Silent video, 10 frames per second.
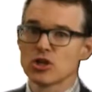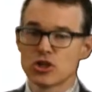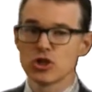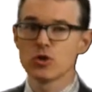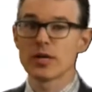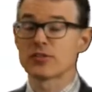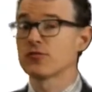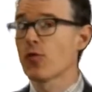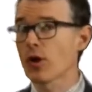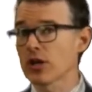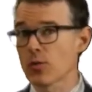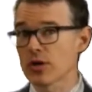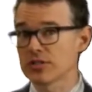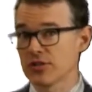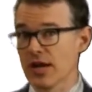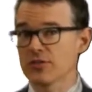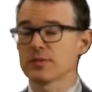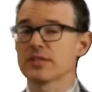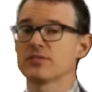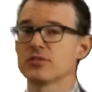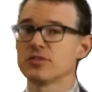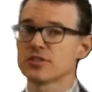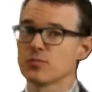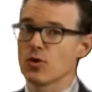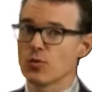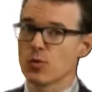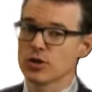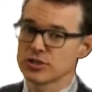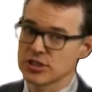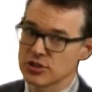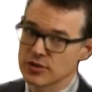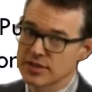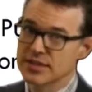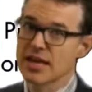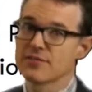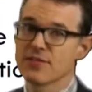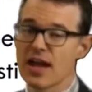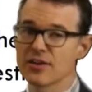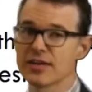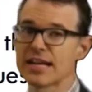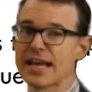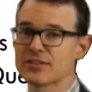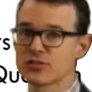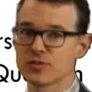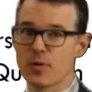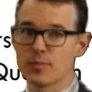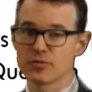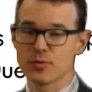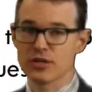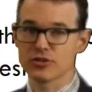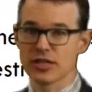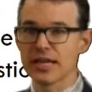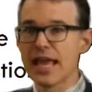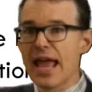2, it's 40 words or less. We give students some more words to do this. And finally, it answers a purpose question.